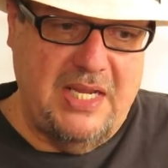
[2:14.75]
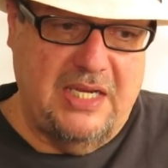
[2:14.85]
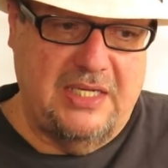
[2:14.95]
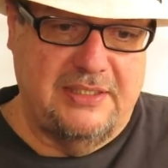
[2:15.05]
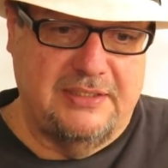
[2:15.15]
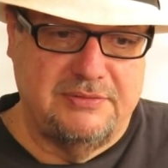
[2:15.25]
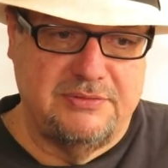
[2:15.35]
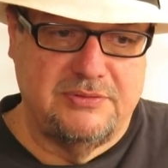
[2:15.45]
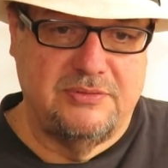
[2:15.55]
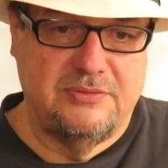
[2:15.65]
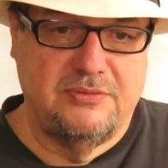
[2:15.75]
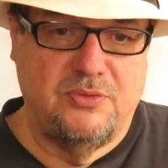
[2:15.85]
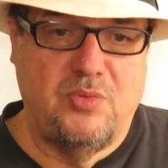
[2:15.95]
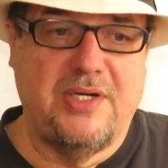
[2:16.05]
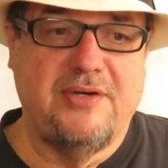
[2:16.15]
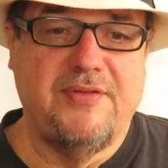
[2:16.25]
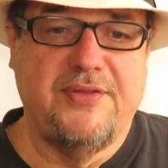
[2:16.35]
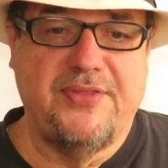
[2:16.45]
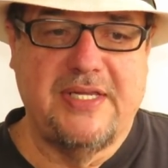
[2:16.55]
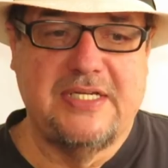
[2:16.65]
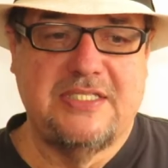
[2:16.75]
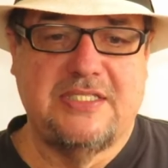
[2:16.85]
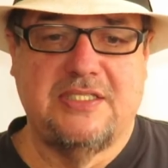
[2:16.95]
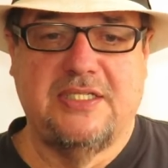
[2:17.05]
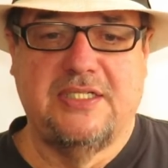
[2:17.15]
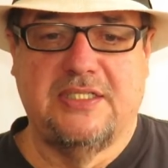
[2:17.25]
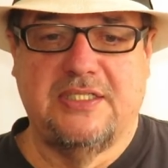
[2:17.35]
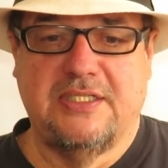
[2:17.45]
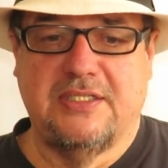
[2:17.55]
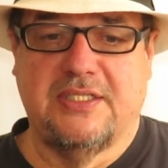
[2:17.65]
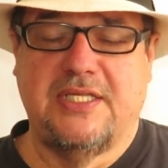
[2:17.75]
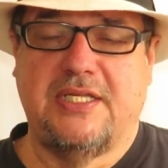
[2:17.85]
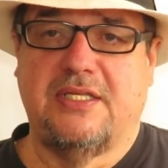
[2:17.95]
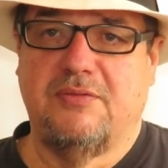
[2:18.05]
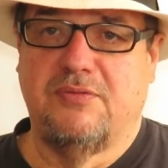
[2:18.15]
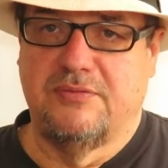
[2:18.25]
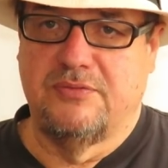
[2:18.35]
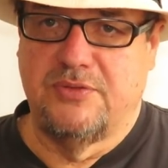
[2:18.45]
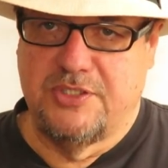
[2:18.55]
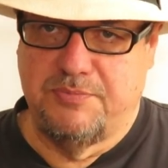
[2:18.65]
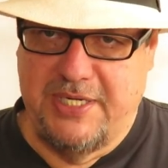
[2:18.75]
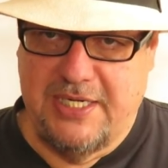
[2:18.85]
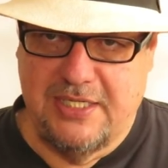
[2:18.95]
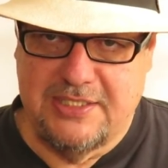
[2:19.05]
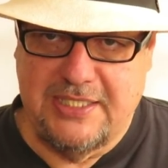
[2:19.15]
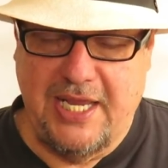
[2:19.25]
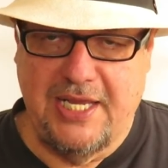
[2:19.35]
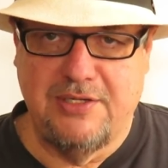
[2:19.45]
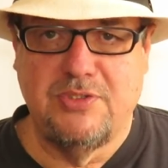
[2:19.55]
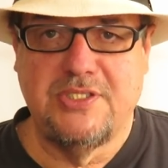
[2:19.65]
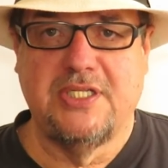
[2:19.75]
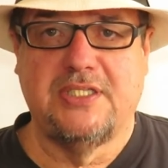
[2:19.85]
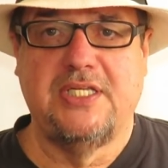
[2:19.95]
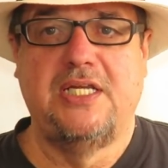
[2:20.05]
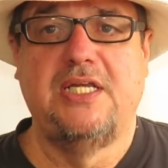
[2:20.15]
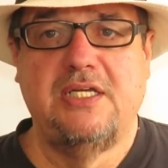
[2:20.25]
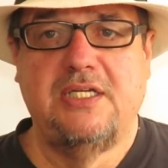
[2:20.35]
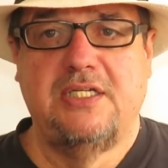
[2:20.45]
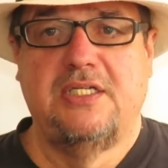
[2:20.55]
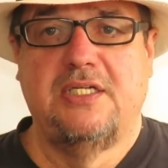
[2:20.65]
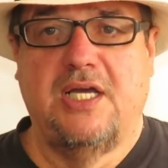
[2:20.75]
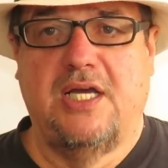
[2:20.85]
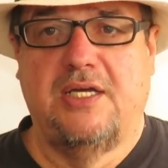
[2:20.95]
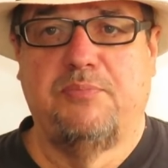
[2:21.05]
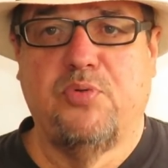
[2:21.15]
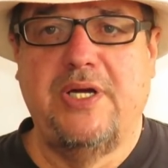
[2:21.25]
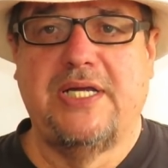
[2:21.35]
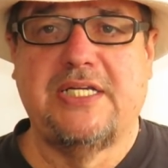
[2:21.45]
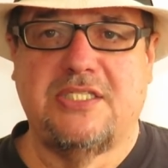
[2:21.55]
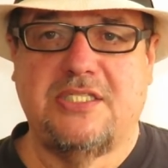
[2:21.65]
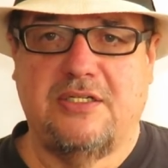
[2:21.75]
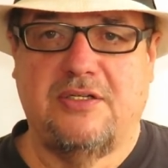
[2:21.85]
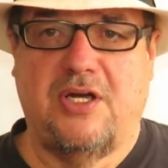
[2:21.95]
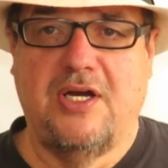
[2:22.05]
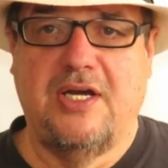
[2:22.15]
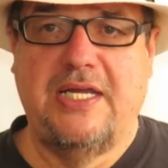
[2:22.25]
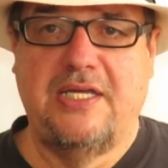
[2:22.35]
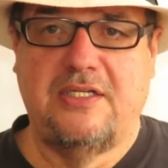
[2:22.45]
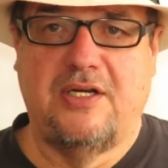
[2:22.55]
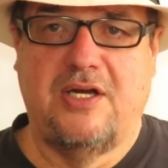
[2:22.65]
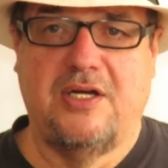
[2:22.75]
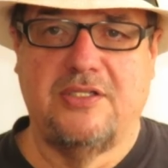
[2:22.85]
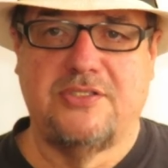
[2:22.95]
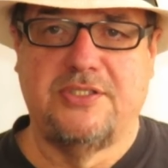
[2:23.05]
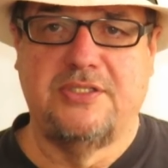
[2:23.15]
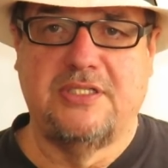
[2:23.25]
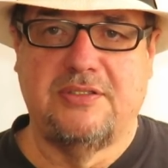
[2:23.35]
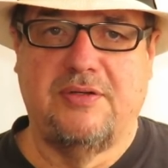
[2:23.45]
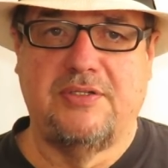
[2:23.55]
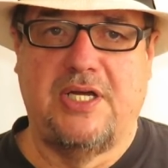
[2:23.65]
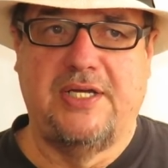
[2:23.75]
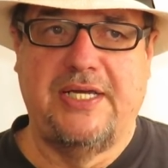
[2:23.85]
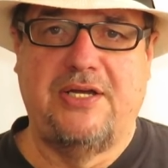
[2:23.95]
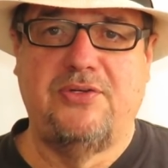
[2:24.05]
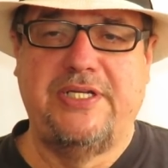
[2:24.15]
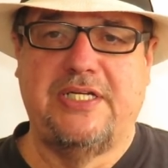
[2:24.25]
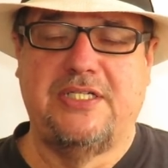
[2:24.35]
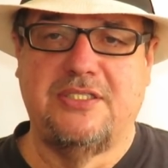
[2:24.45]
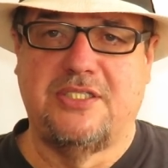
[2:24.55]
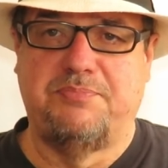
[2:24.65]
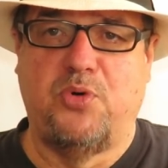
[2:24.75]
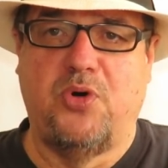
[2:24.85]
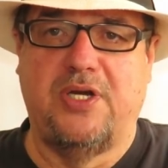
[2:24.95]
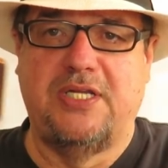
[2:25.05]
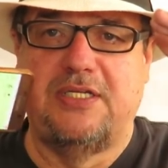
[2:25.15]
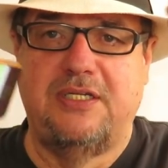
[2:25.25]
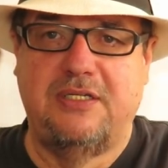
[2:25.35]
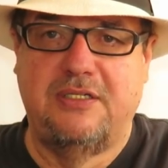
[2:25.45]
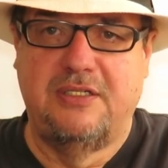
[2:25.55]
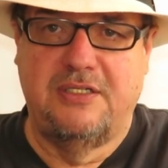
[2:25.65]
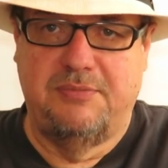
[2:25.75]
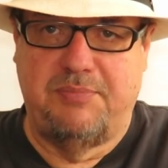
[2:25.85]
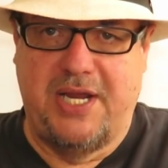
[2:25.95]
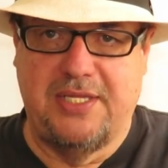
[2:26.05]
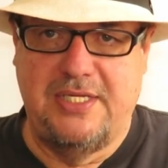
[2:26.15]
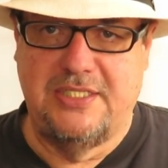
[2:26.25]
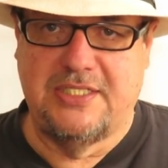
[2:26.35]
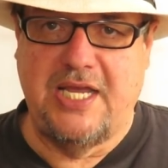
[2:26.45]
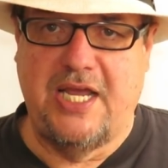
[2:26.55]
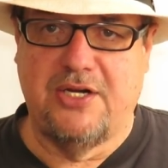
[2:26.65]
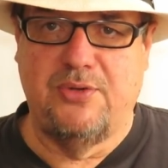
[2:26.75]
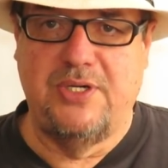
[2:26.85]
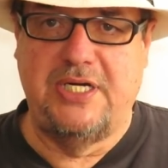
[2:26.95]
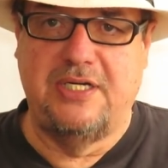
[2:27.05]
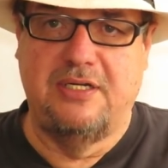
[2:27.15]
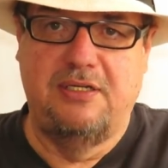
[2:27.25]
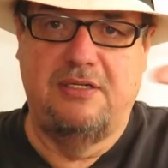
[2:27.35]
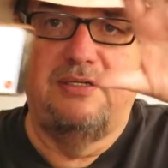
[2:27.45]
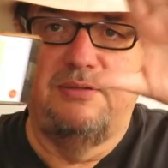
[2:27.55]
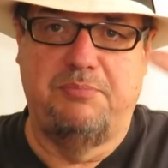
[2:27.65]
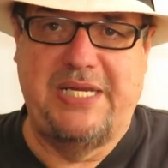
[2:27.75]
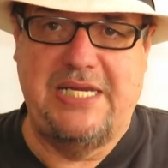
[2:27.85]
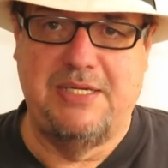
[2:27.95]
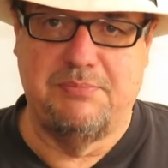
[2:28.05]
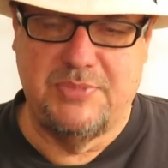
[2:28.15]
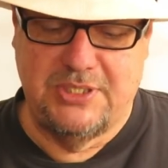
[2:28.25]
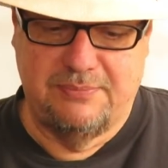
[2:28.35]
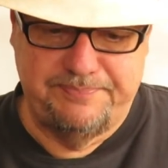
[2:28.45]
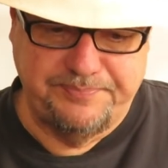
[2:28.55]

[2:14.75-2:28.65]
One of the things that was being said was that the bricks are held in and supported by these concrete beams.